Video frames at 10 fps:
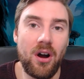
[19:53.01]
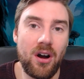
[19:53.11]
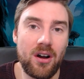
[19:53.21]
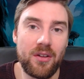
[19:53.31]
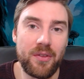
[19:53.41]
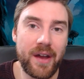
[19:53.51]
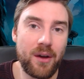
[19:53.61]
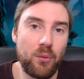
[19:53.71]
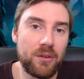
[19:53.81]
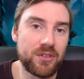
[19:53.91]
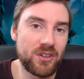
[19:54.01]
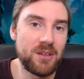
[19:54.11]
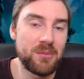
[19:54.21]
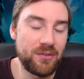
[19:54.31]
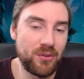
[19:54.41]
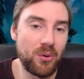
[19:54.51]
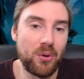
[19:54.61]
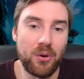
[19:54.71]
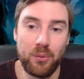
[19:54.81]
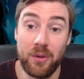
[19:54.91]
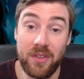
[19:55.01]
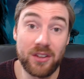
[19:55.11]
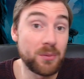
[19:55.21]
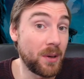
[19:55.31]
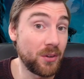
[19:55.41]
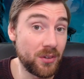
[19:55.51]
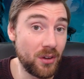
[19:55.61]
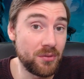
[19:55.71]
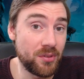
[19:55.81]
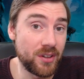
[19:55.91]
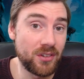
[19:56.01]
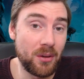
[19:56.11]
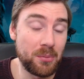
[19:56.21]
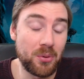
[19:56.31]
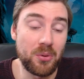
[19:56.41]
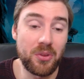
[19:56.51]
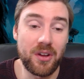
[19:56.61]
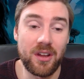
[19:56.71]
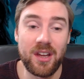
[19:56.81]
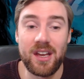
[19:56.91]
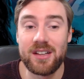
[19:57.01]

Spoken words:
are that we've seen before with their Spellstone, for example, that